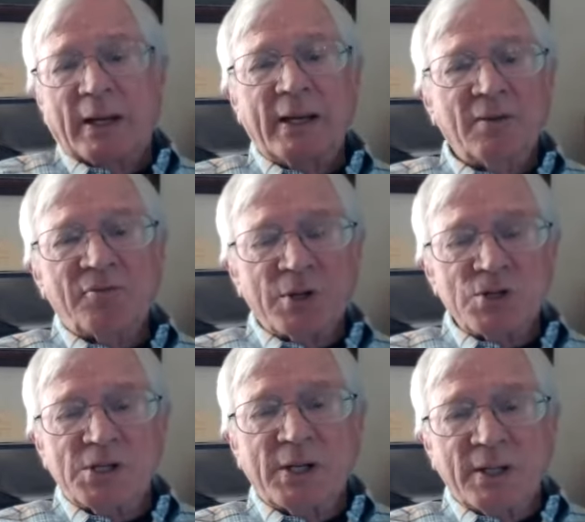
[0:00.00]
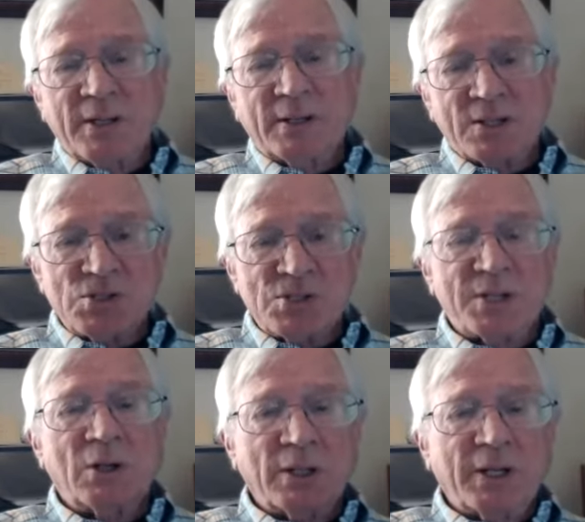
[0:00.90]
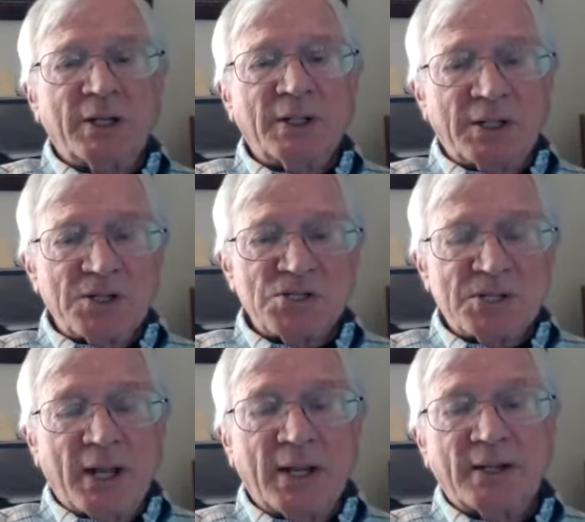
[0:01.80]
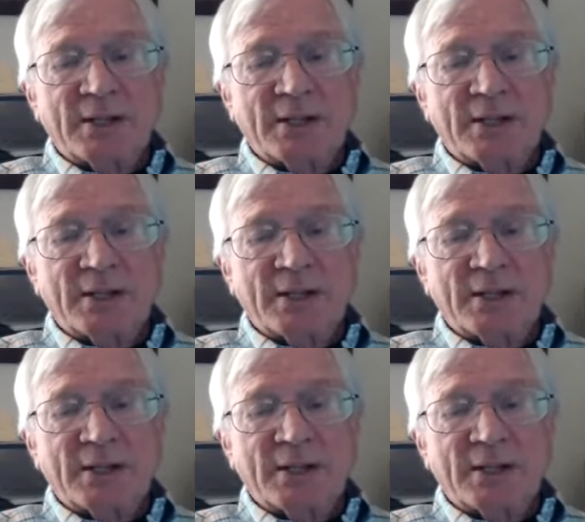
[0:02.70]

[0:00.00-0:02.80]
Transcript: if there's anything still in the estate,